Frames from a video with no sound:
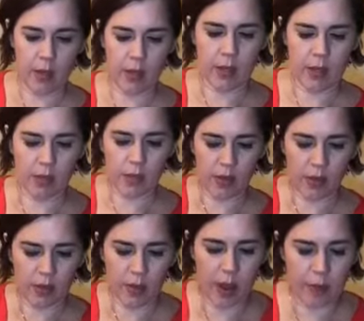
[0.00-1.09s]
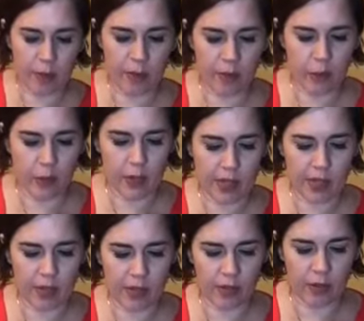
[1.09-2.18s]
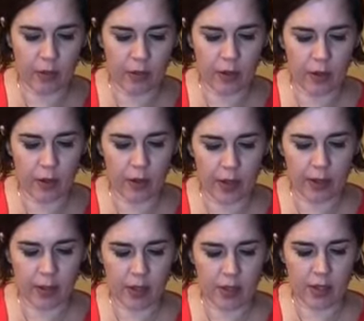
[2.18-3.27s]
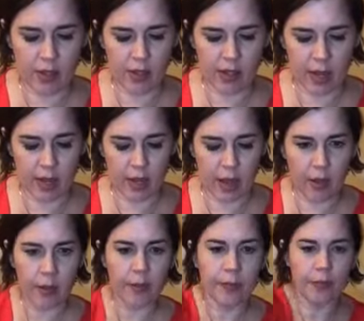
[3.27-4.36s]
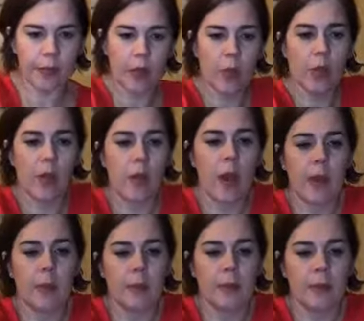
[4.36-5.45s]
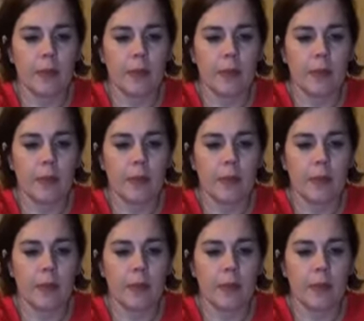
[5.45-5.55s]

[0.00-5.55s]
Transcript: I did this one, so I'm going to fold these edges over, and they should stay now pretty well.